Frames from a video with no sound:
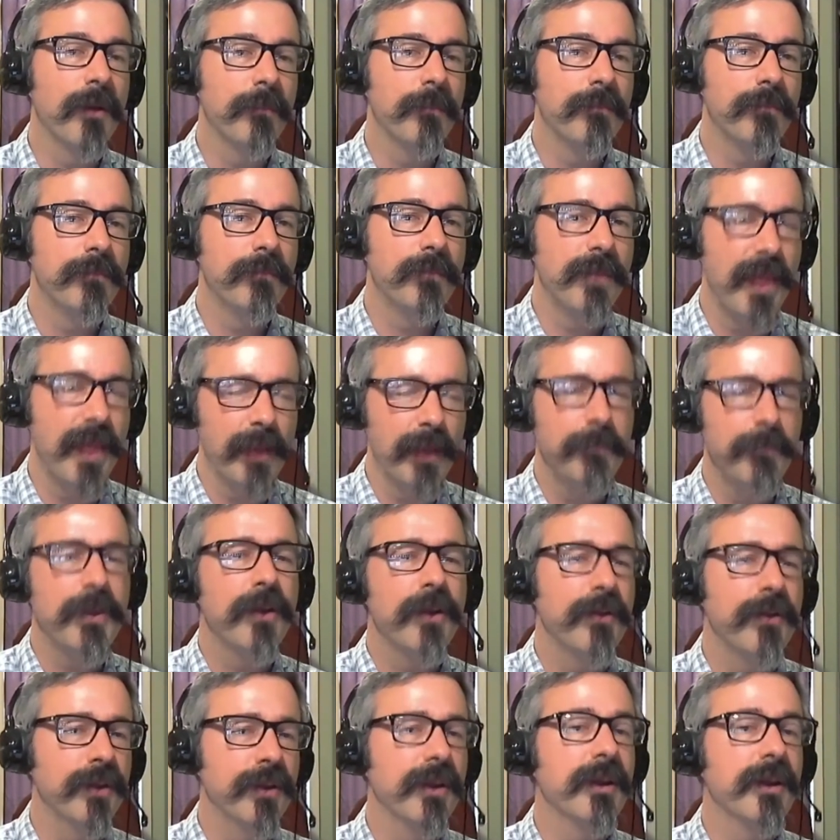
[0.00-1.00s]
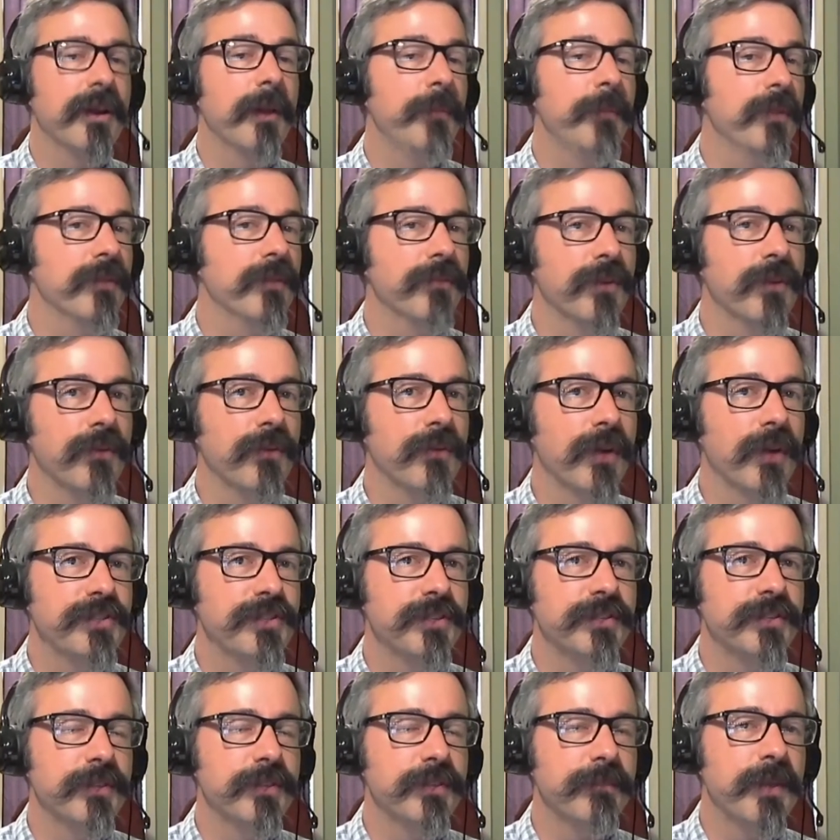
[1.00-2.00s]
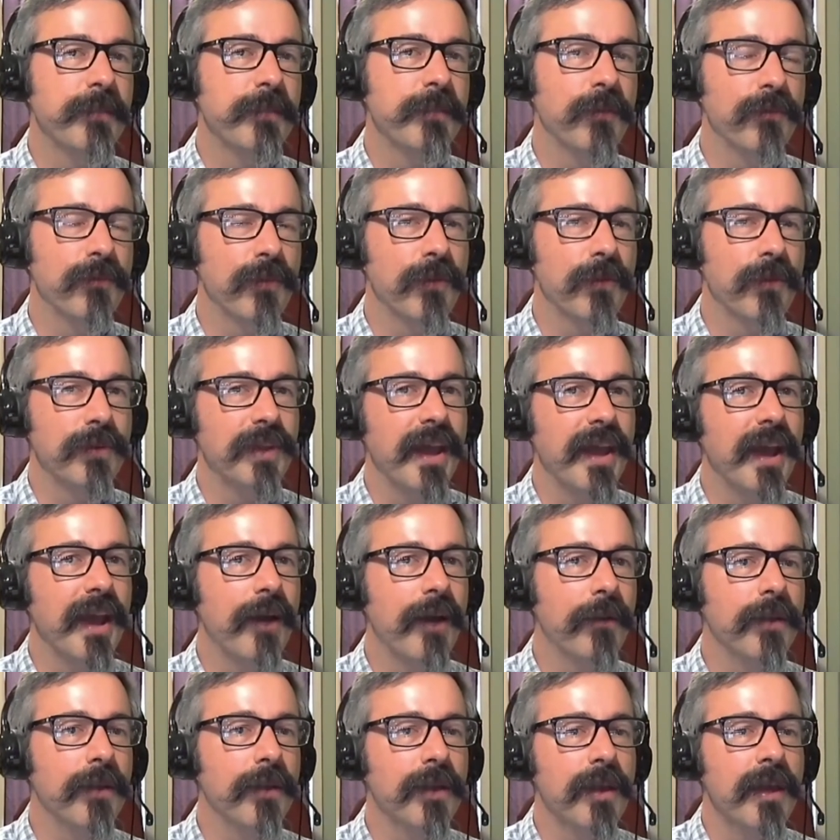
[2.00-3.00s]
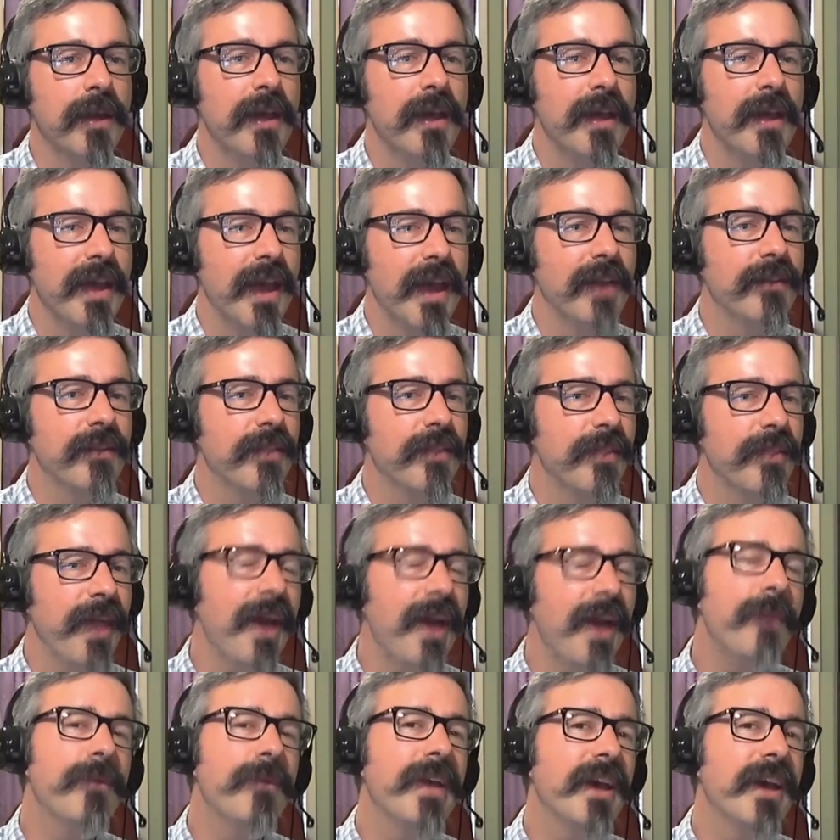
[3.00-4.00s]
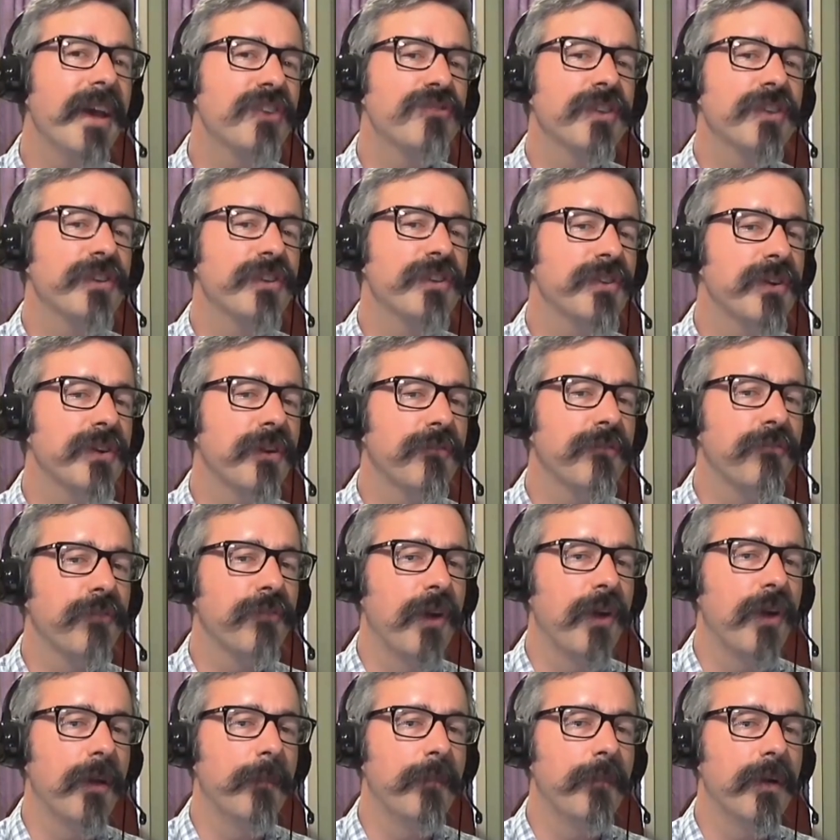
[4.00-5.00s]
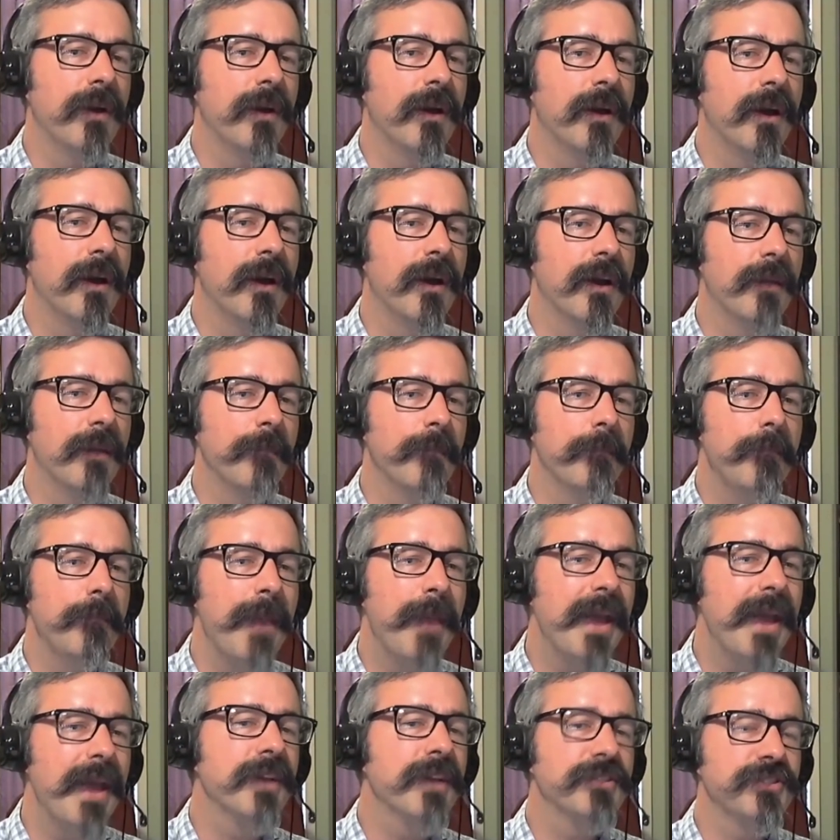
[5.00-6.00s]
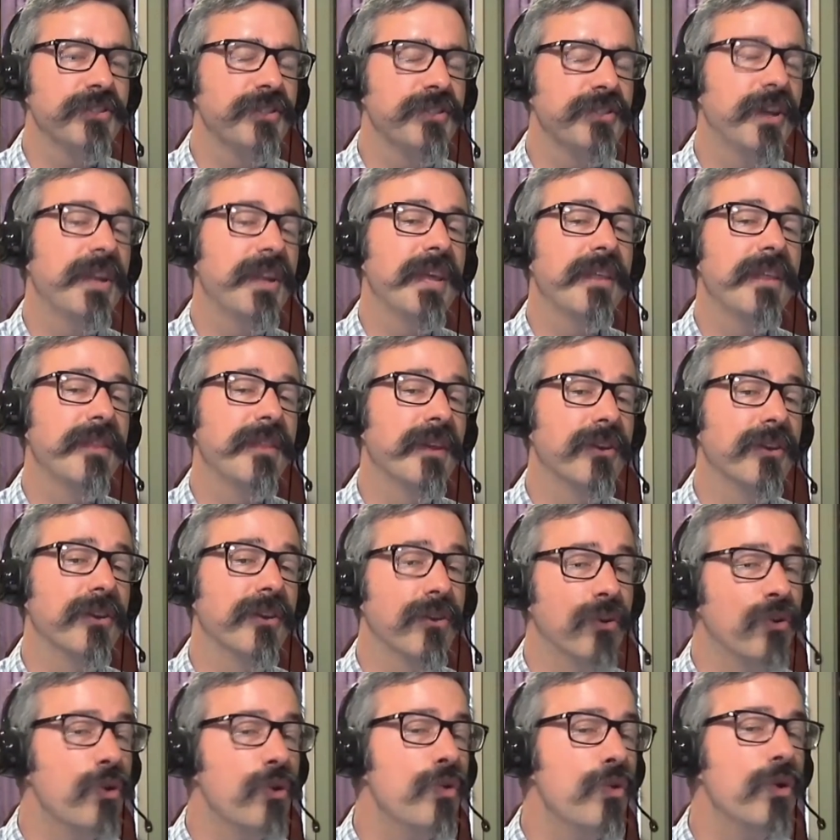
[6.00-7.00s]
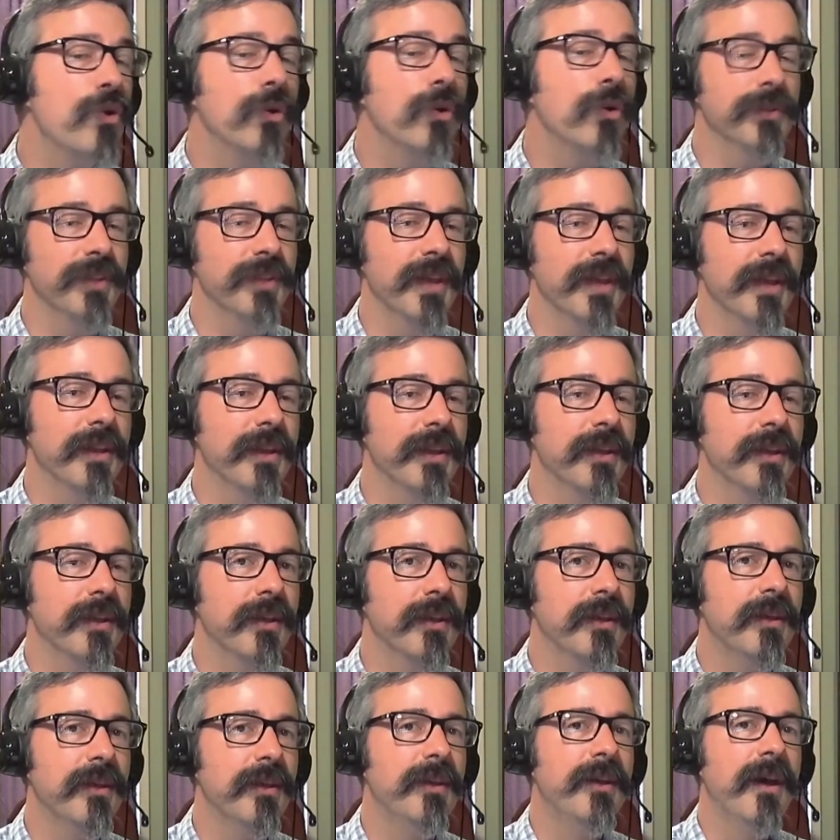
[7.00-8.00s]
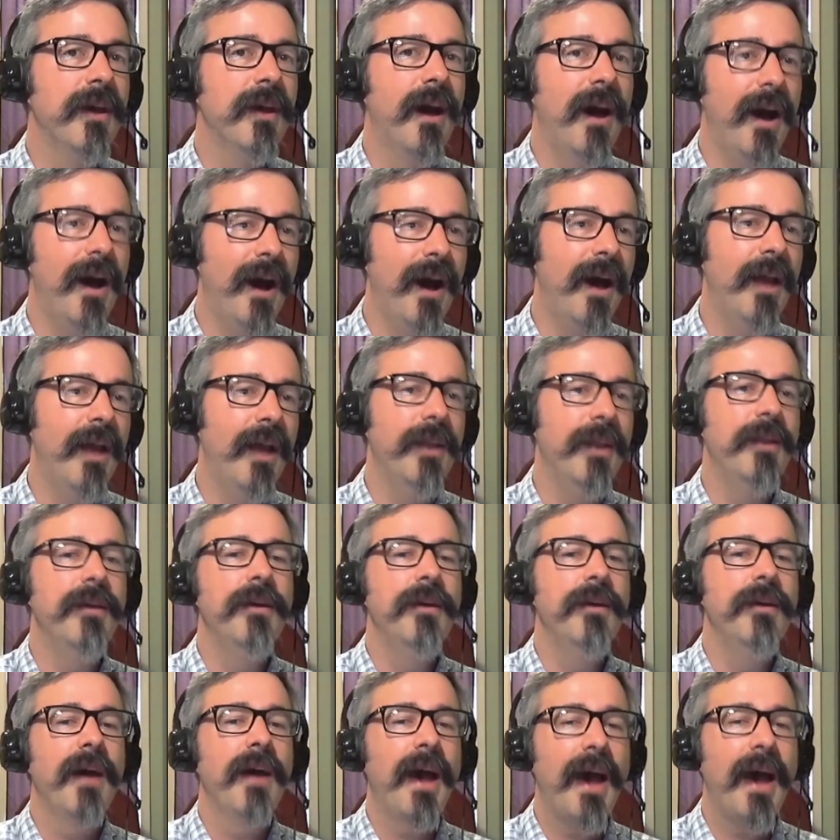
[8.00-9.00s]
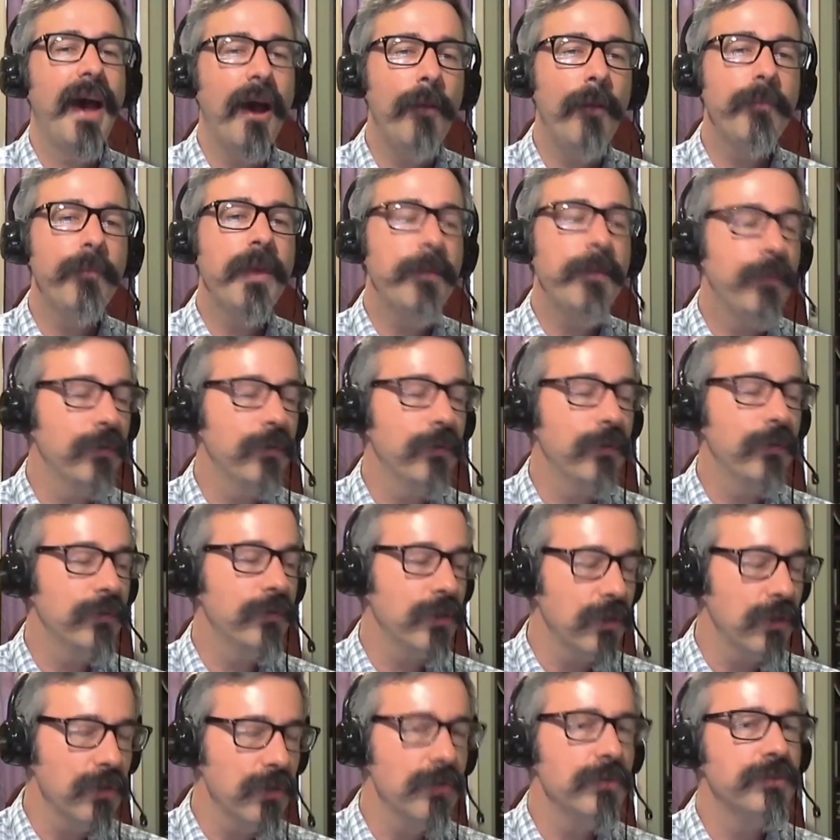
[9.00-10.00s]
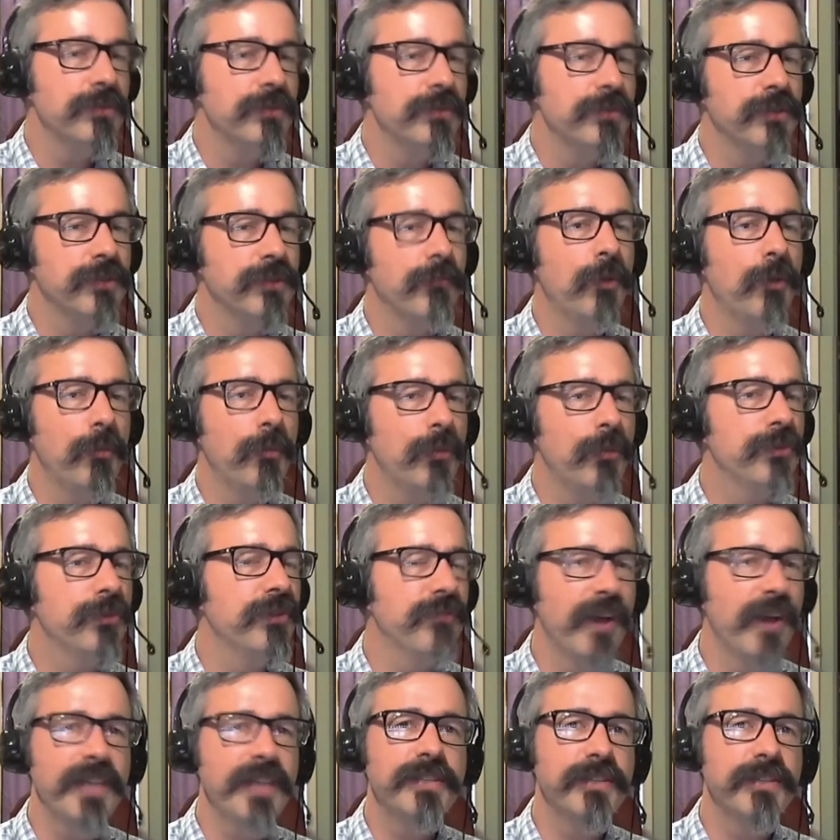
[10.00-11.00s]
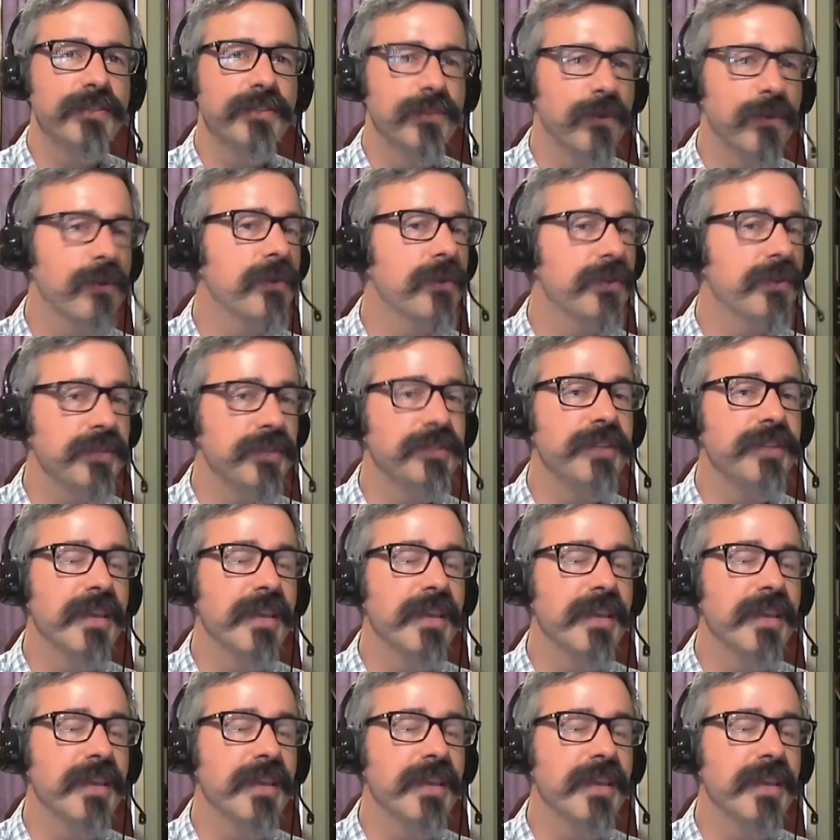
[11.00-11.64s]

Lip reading: appeared in a couple of the questions that people wrote down. And that we actually took from a mega study that Google did on how people use their mobile devices in order to seek